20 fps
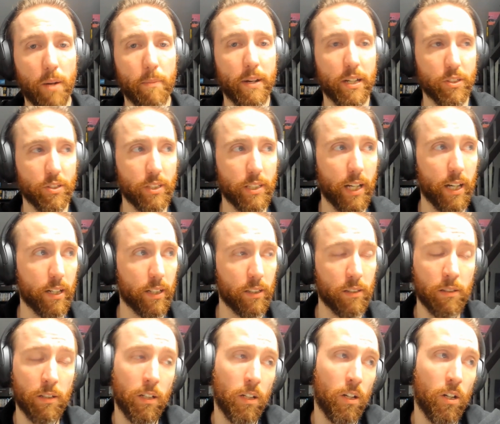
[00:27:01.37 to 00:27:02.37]
I'm actually
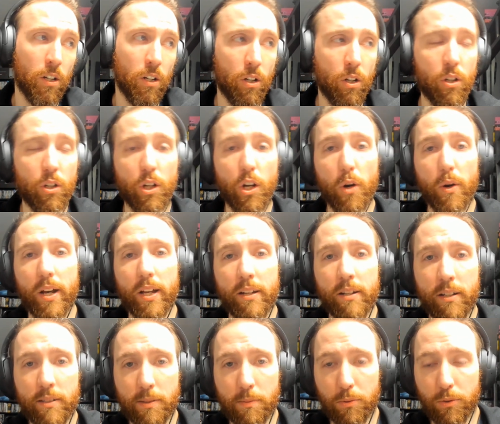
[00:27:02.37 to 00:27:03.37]
getting, go ahead
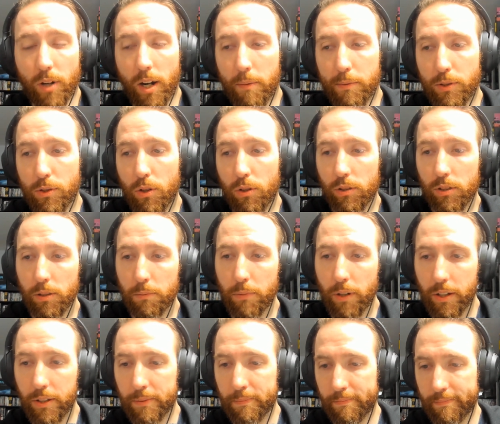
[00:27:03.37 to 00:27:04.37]
and unsubscribe. It's all good,
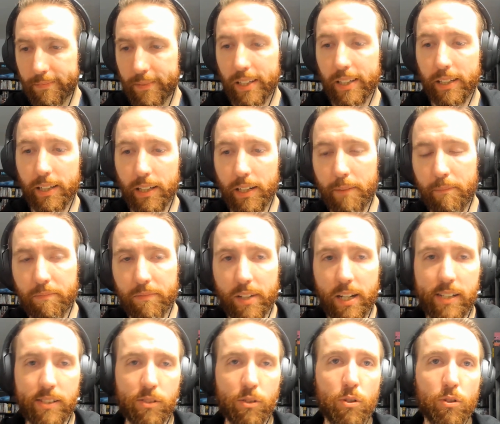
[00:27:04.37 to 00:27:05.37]
brother. I get it.
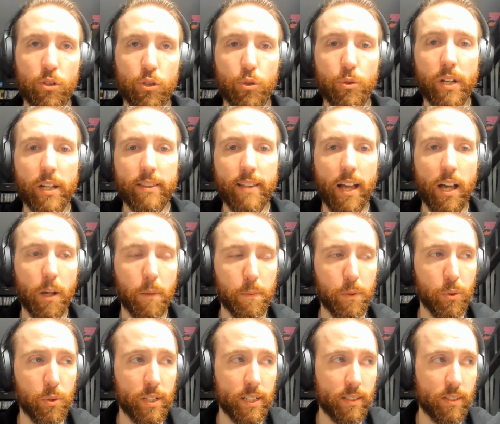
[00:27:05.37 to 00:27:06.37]
As long as you get the help
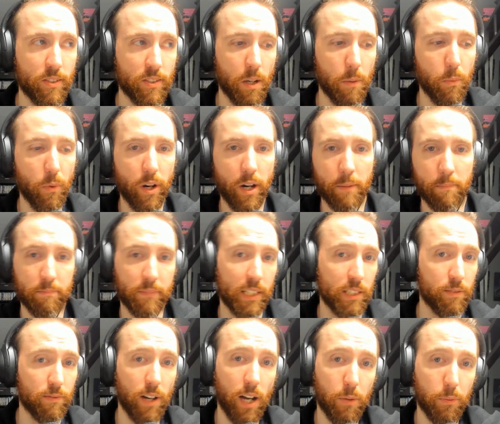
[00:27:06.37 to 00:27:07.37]
you need somewhere,
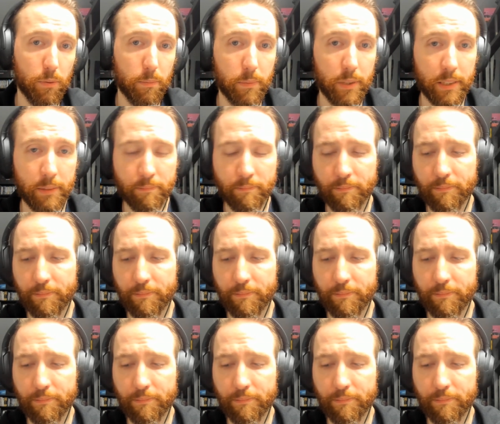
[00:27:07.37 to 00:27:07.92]
that's fine with me.